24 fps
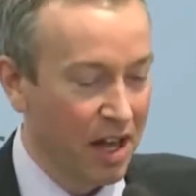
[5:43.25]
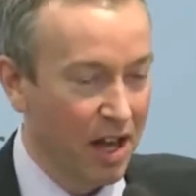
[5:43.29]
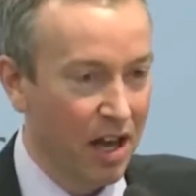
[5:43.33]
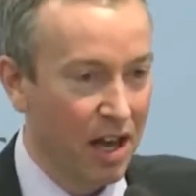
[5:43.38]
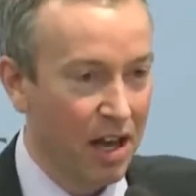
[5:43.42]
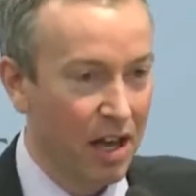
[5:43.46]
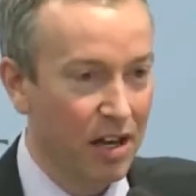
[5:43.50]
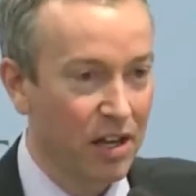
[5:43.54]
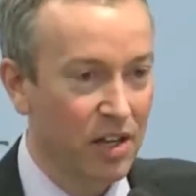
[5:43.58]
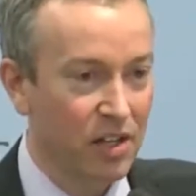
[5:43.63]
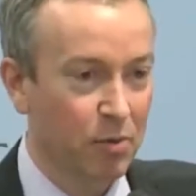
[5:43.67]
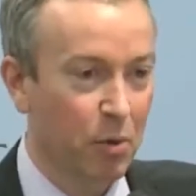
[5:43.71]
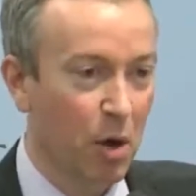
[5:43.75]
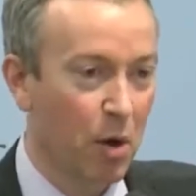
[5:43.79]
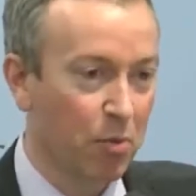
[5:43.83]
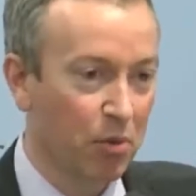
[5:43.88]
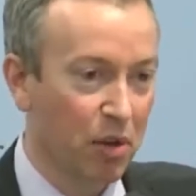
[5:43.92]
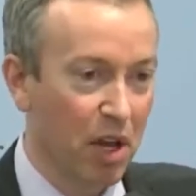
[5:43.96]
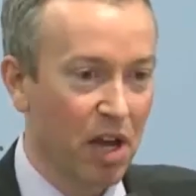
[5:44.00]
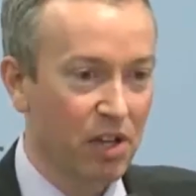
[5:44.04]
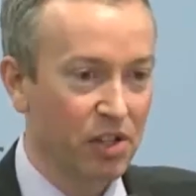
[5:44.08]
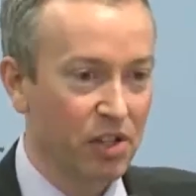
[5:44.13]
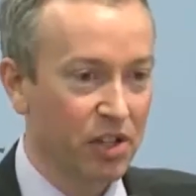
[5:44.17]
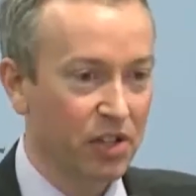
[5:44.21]
And it's my
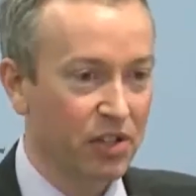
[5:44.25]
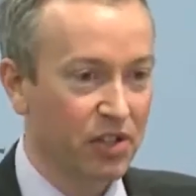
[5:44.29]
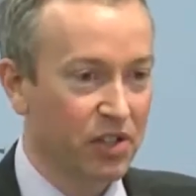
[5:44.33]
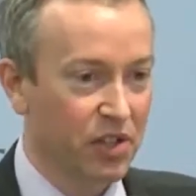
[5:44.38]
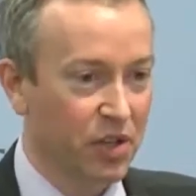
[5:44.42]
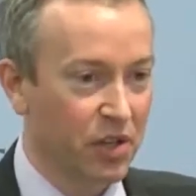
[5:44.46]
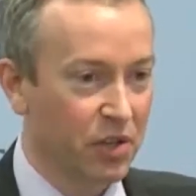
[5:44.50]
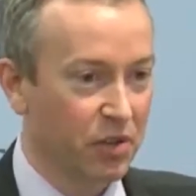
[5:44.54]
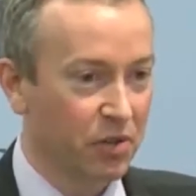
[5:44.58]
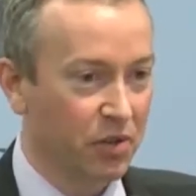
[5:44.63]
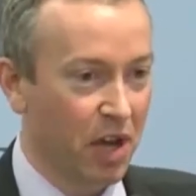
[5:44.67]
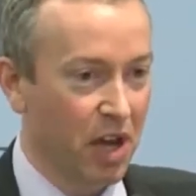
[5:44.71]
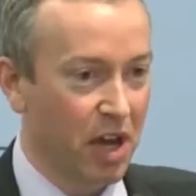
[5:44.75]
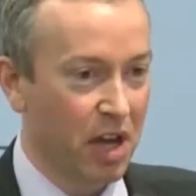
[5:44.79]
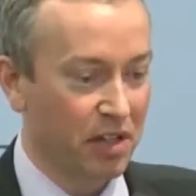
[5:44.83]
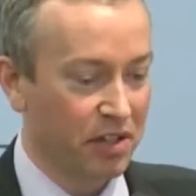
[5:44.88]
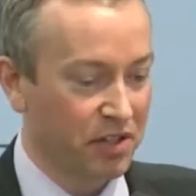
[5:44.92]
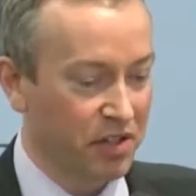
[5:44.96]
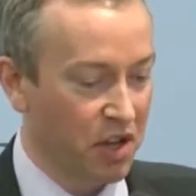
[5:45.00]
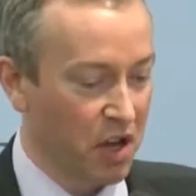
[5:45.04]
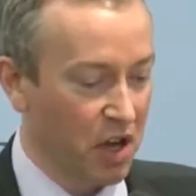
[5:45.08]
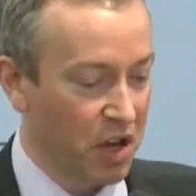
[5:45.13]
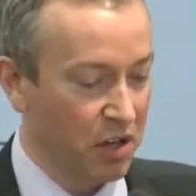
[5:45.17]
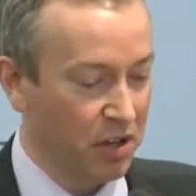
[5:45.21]
pleasure to
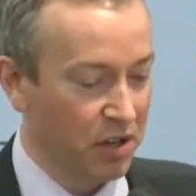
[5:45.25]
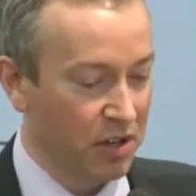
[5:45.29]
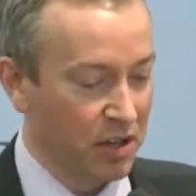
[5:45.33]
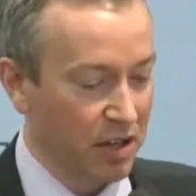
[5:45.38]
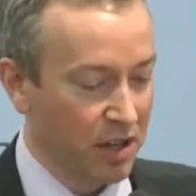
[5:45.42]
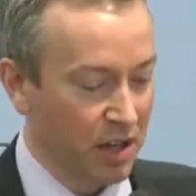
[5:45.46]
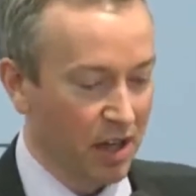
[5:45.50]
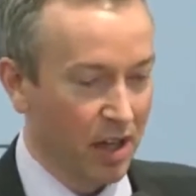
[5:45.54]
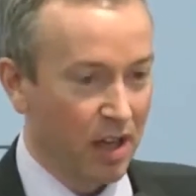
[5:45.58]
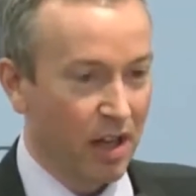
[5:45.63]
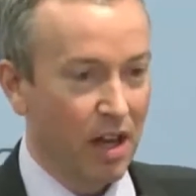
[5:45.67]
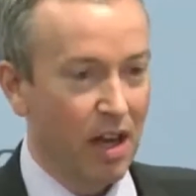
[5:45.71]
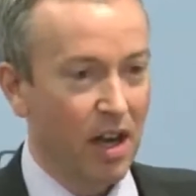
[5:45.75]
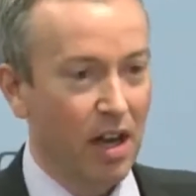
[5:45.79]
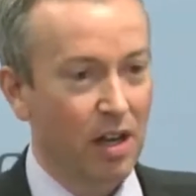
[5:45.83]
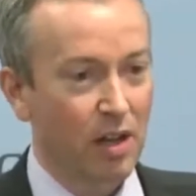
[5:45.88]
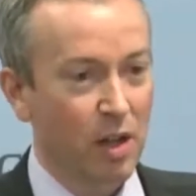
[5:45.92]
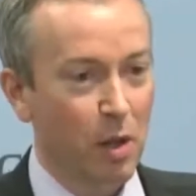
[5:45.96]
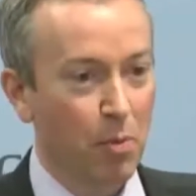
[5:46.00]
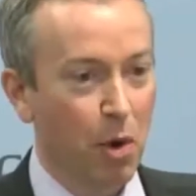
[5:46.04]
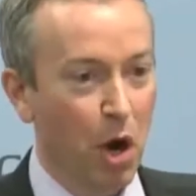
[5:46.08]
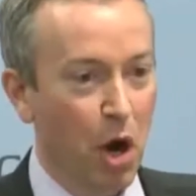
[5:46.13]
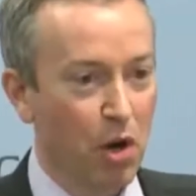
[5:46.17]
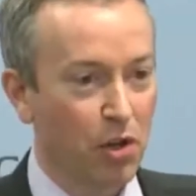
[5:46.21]
turn
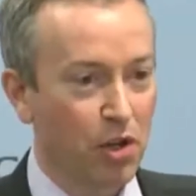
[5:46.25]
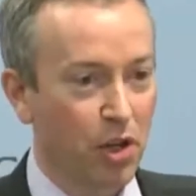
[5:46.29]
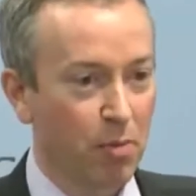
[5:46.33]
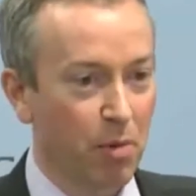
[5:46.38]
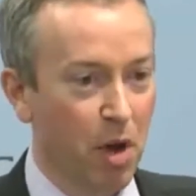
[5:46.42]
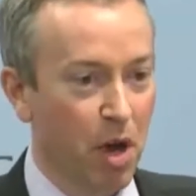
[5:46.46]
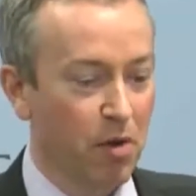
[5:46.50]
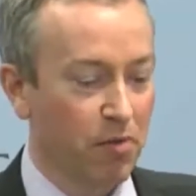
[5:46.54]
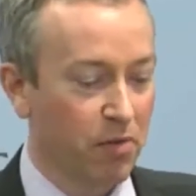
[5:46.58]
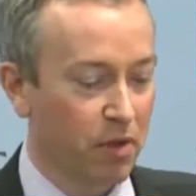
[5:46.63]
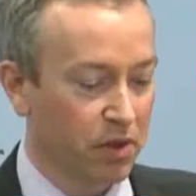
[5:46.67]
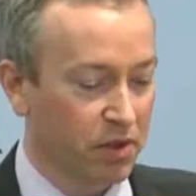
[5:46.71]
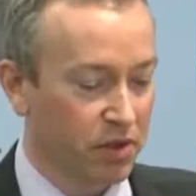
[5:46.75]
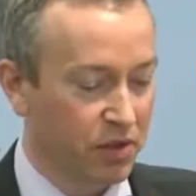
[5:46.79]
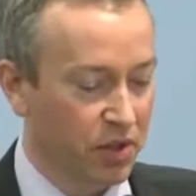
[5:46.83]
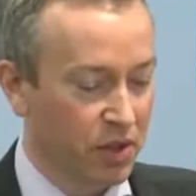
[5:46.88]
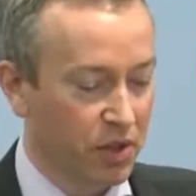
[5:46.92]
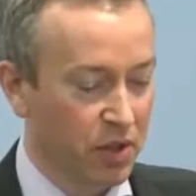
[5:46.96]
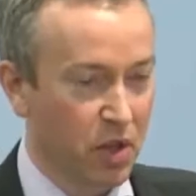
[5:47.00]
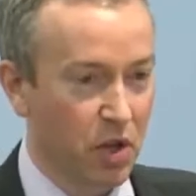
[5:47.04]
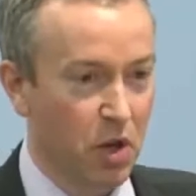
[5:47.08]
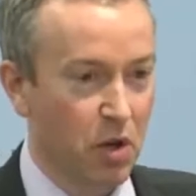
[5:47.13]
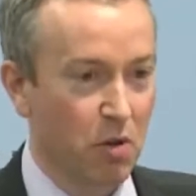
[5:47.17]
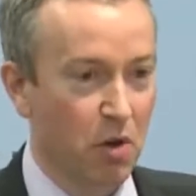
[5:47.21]
the podium over
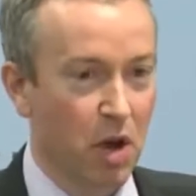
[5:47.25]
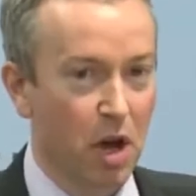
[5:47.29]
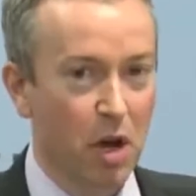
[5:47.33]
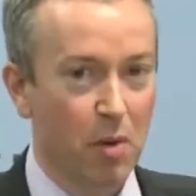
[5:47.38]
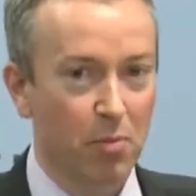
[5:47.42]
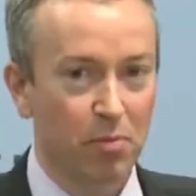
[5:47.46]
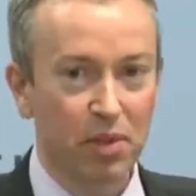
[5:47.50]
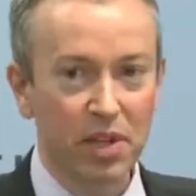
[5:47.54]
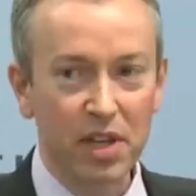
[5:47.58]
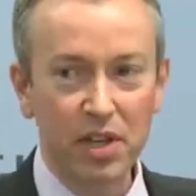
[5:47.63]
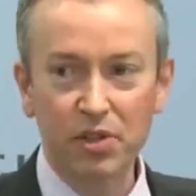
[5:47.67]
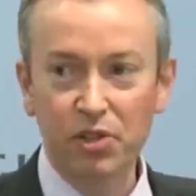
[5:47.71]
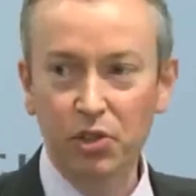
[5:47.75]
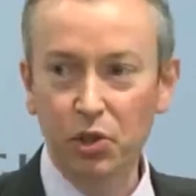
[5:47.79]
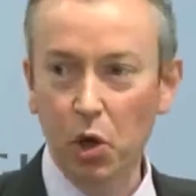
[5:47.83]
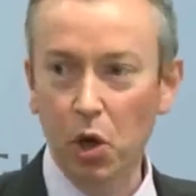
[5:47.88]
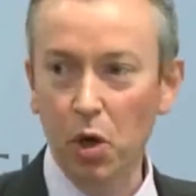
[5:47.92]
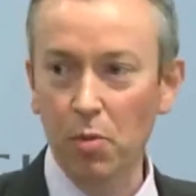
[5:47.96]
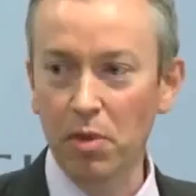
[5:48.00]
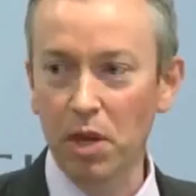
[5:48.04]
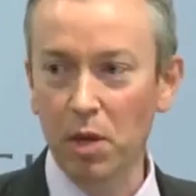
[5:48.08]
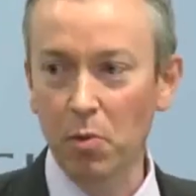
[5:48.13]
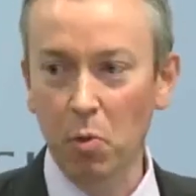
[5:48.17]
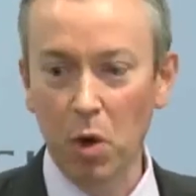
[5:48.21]
to you. Please
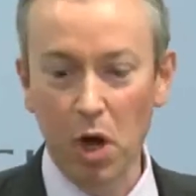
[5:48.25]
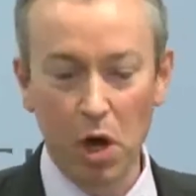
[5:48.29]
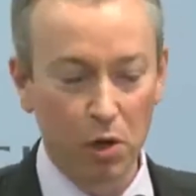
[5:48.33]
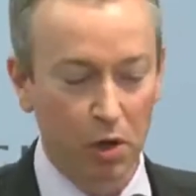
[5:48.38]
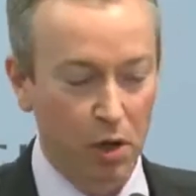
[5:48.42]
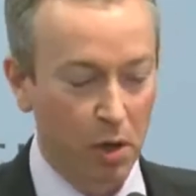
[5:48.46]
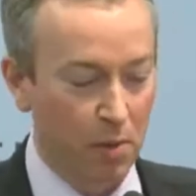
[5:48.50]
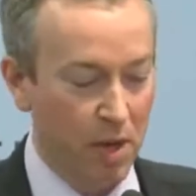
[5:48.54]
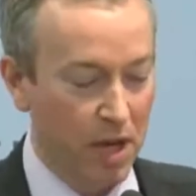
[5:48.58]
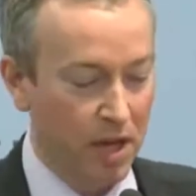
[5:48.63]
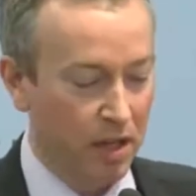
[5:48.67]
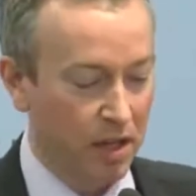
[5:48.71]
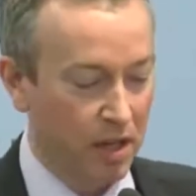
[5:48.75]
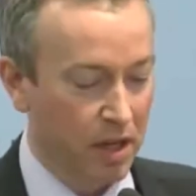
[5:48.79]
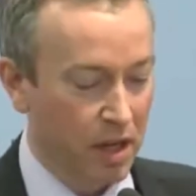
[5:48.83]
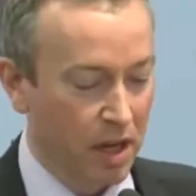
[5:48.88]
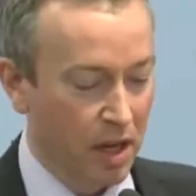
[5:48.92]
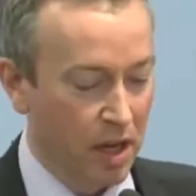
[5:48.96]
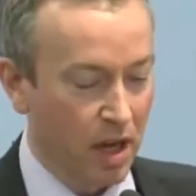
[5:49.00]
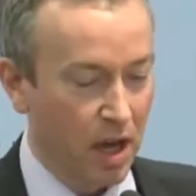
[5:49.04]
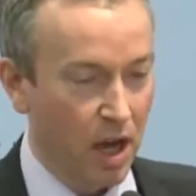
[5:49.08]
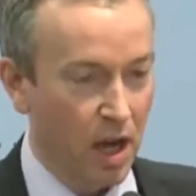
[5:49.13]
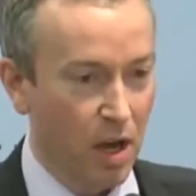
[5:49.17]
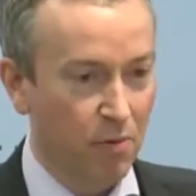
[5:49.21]
join me in welcoming
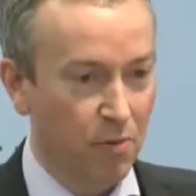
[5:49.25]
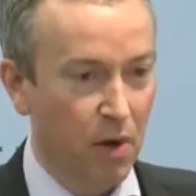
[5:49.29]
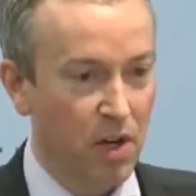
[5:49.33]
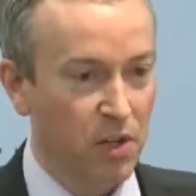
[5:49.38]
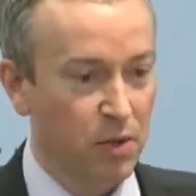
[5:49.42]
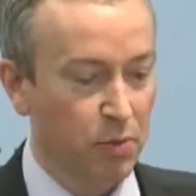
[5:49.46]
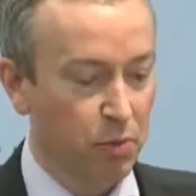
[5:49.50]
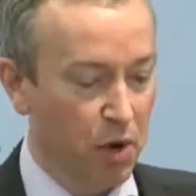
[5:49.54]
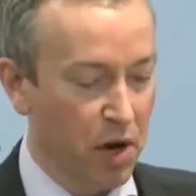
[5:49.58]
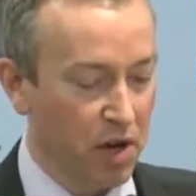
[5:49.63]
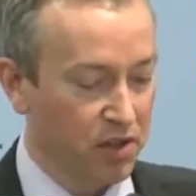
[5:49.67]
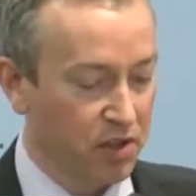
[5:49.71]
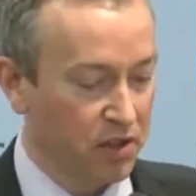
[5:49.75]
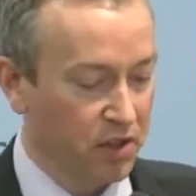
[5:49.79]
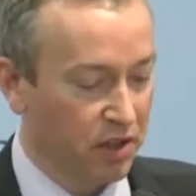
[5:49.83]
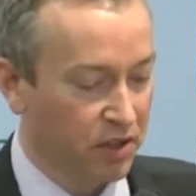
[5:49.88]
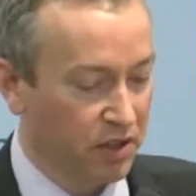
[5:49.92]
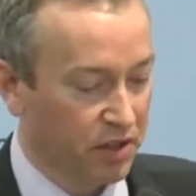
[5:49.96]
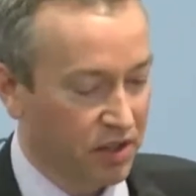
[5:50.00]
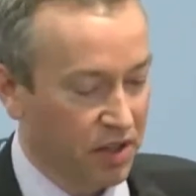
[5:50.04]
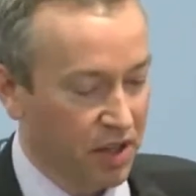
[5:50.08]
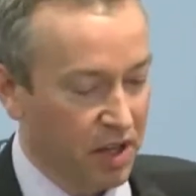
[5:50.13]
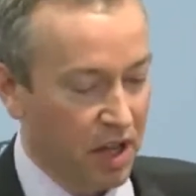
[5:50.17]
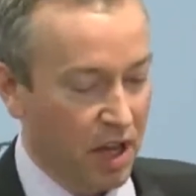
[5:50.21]
Vice
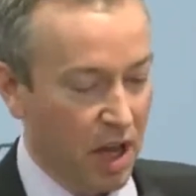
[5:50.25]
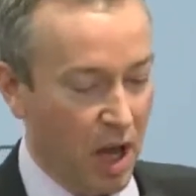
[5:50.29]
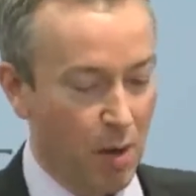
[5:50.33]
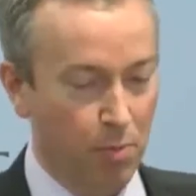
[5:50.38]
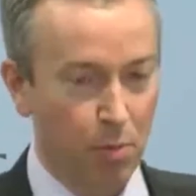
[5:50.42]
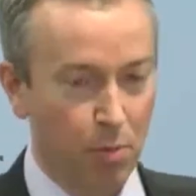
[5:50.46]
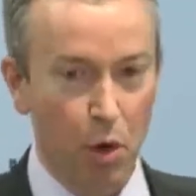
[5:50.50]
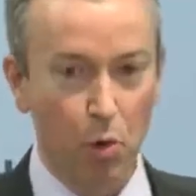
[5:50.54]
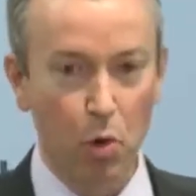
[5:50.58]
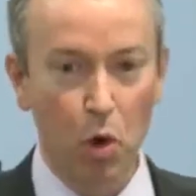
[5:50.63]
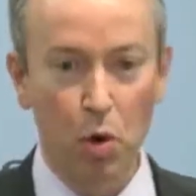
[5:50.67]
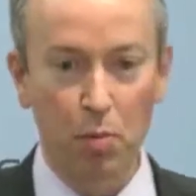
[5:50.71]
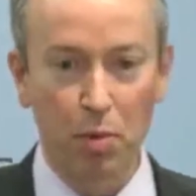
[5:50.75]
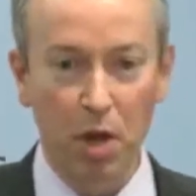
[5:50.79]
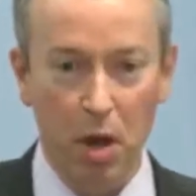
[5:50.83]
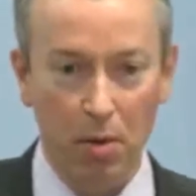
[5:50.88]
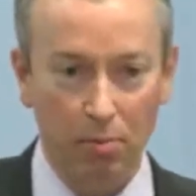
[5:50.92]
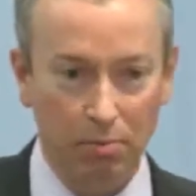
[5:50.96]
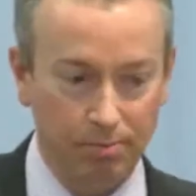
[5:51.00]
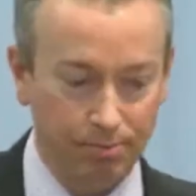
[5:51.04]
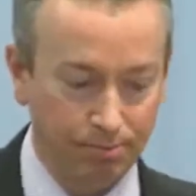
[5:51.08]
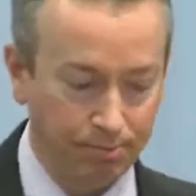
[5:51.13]
President Bawumia.